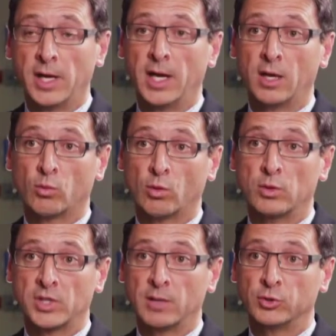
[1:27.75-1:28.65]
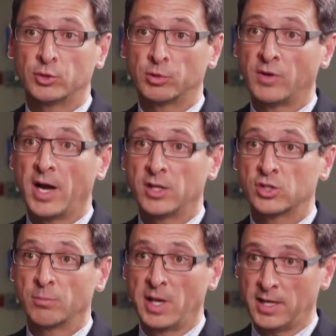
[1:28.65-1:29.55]
and we're always able to provide
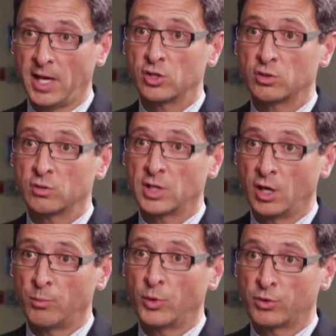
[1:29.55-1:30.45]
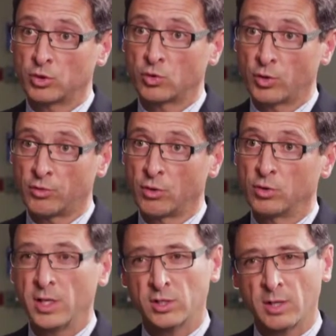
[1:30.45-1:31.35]
some medication to help with their sore
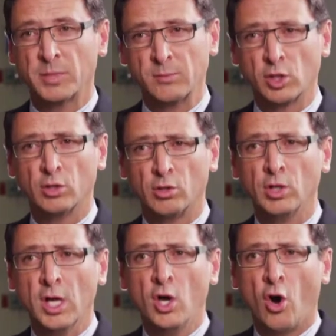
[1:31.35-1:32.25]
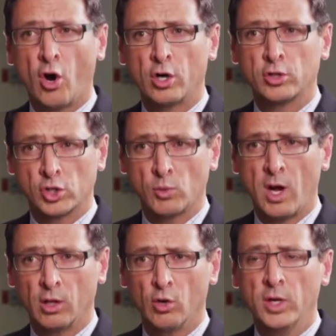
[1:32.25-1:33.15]
throat, and sometimes a little hard to
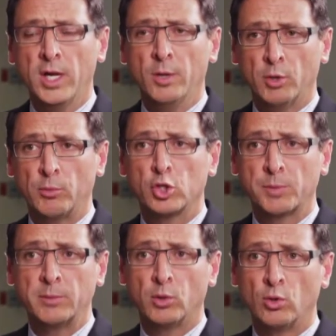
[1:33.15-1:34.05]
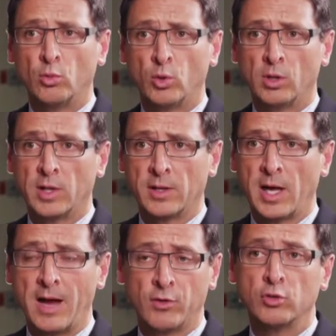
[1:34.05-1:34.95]
swallow, but most people will
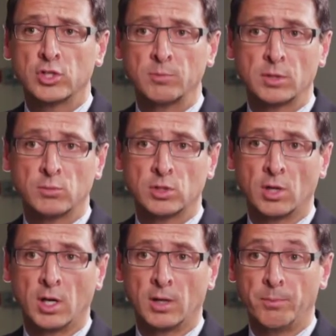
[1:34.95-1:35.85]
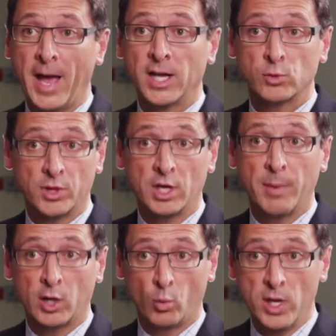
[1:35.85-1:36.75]
have those symptoms pass within
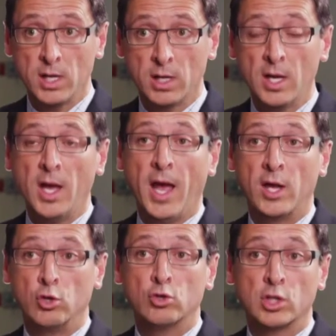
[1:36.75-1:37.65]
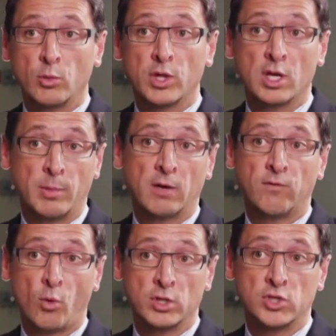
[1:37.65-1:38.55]
about a week, and usually within about
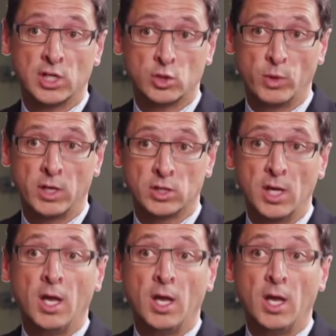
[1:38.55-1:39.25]
4 to 6 weeks